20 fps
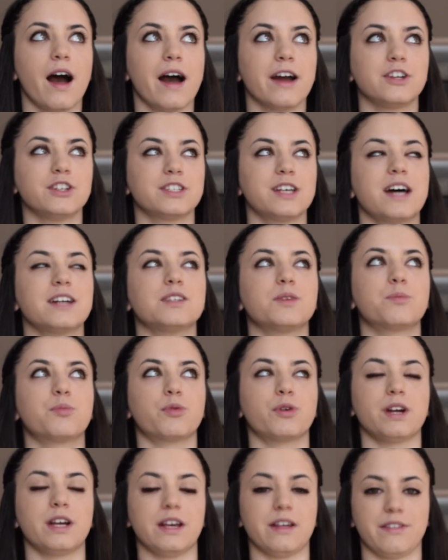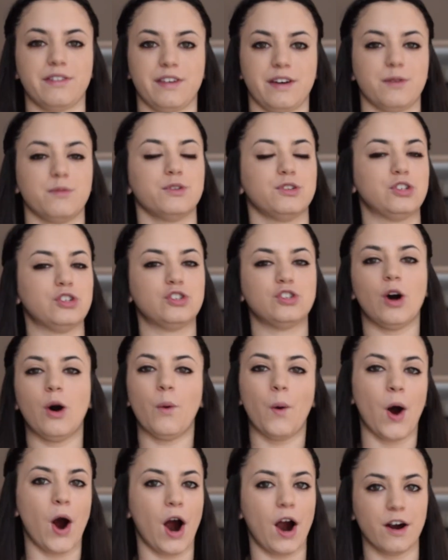I just had to breathe. It was so
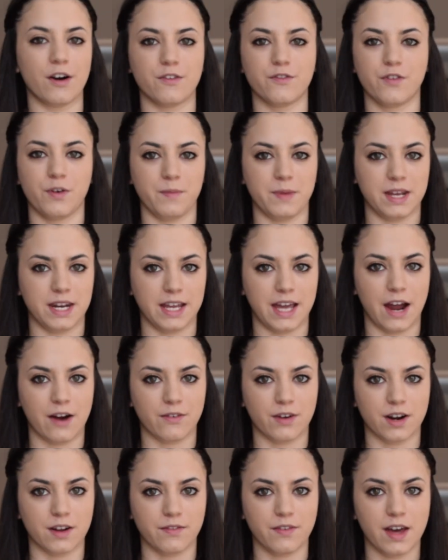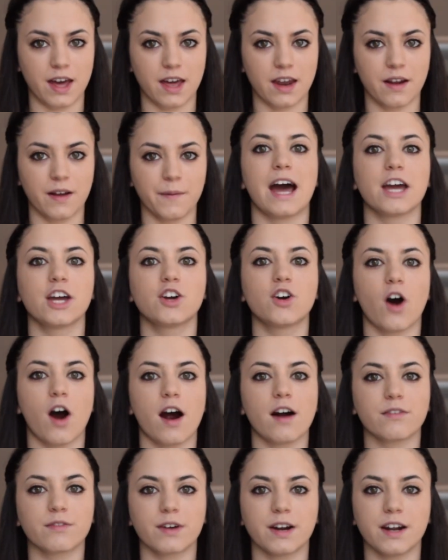hard for me to get rid of it. I
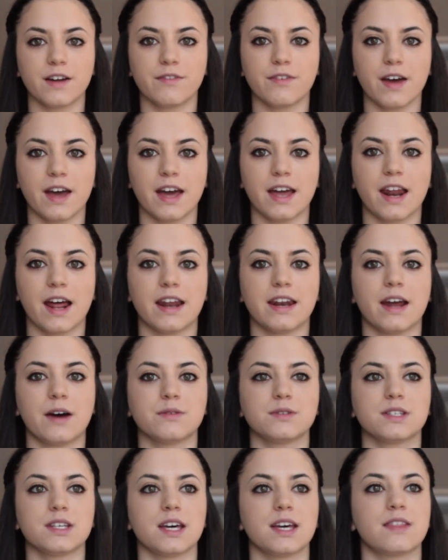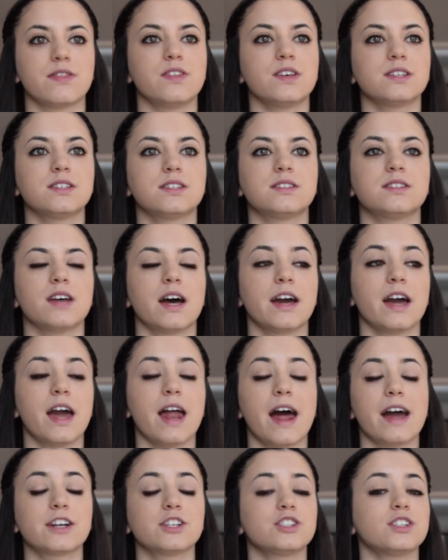got rid of it, and I was like, this, and I
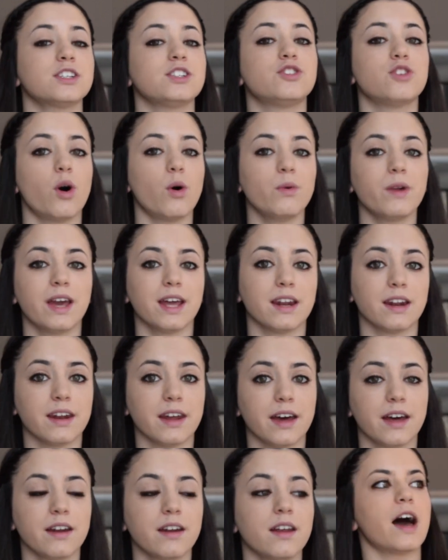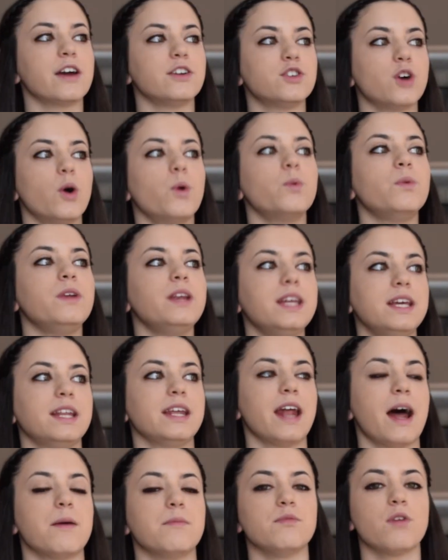actually donated it. I don't need
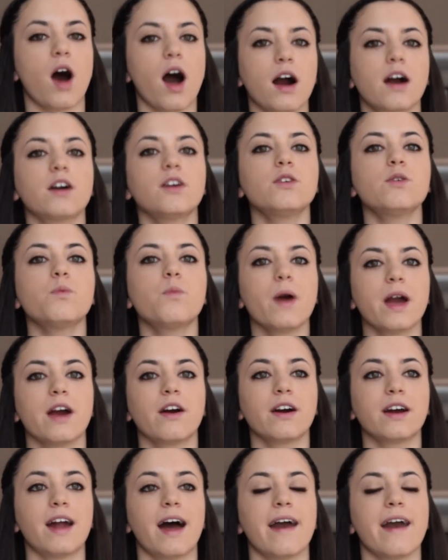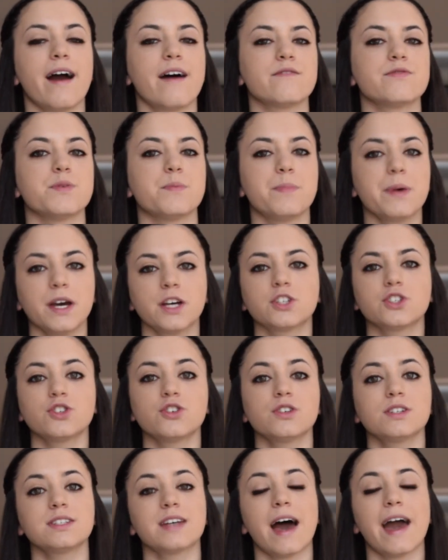it. I'm not gonna wear it. I have the
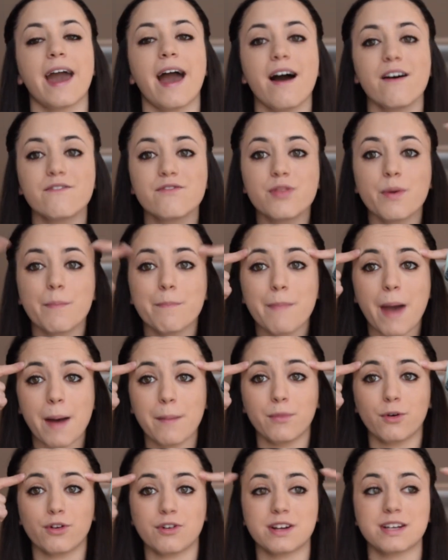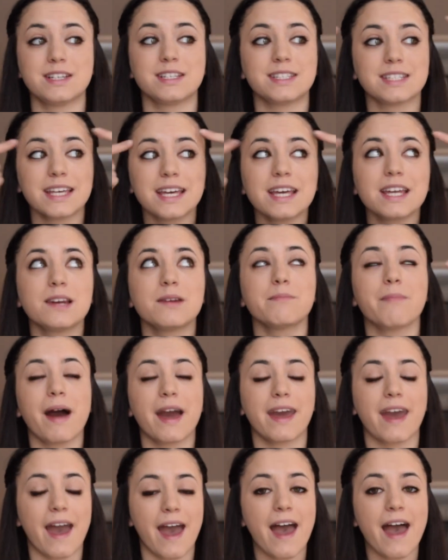pictures. I have the memories in my
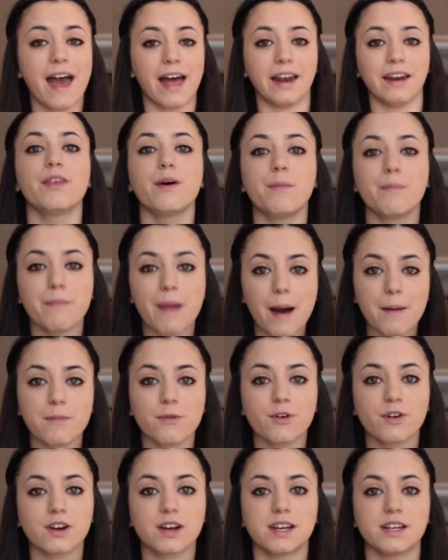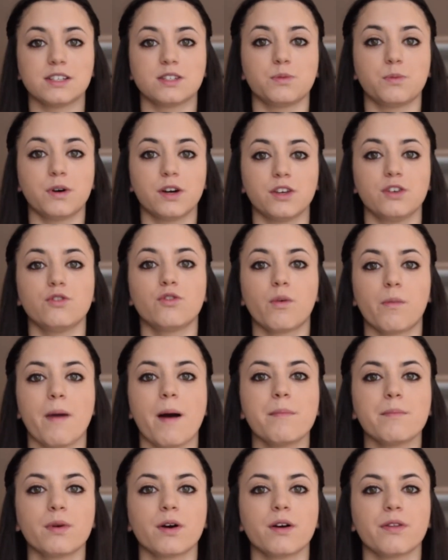head. The memories, what you
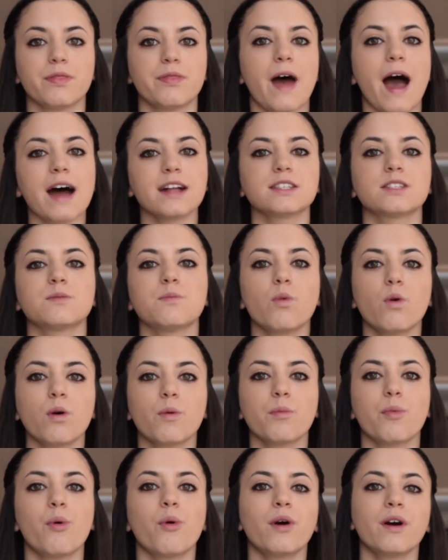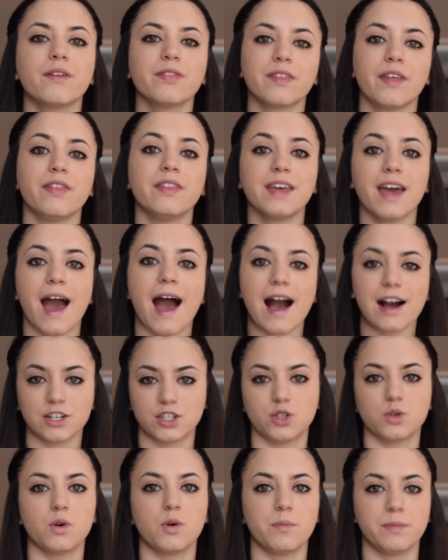remember, that's more important than the
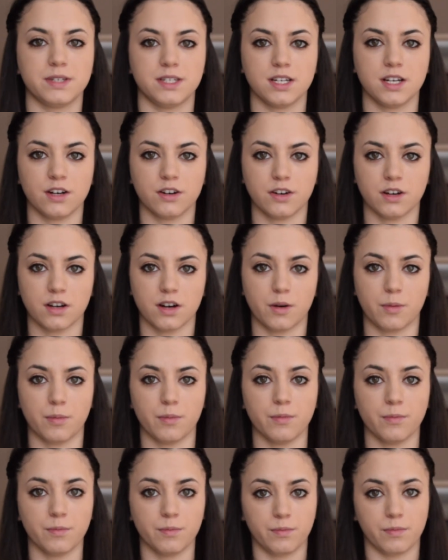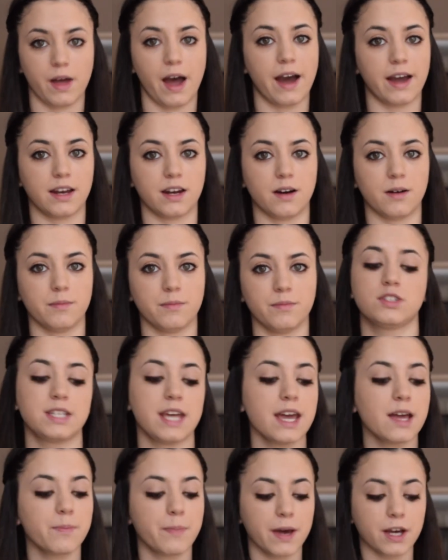actual material item.
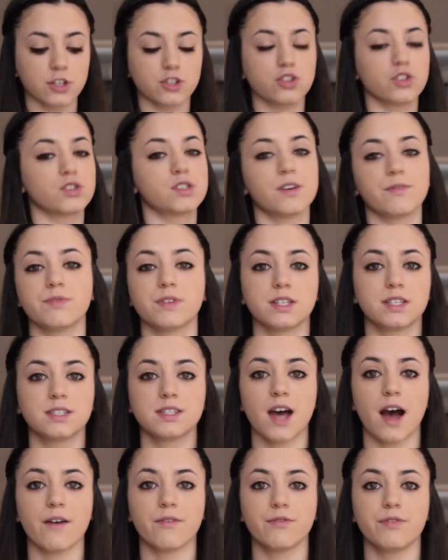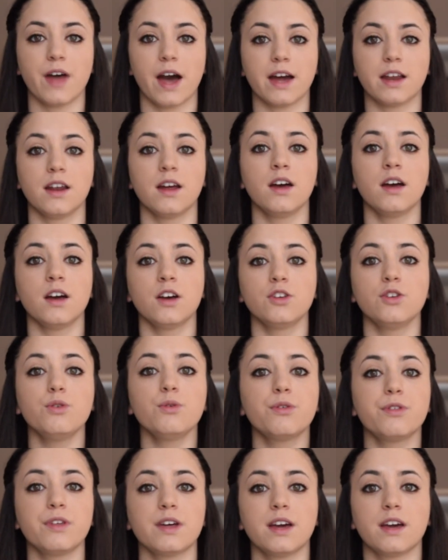Take pictures of the stuff that you
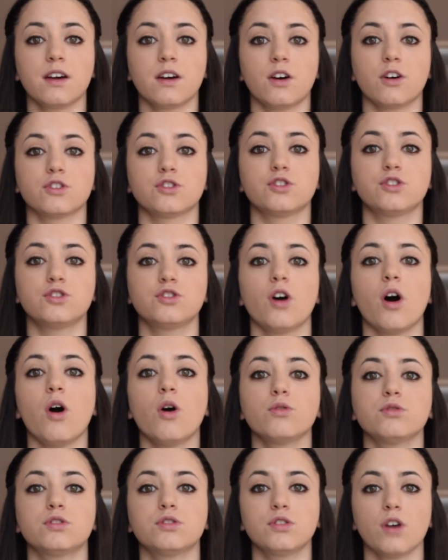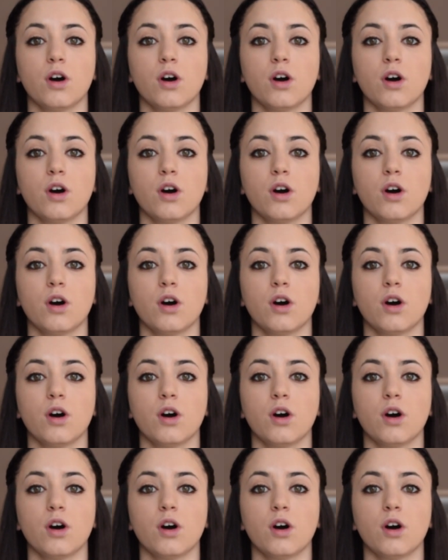think are so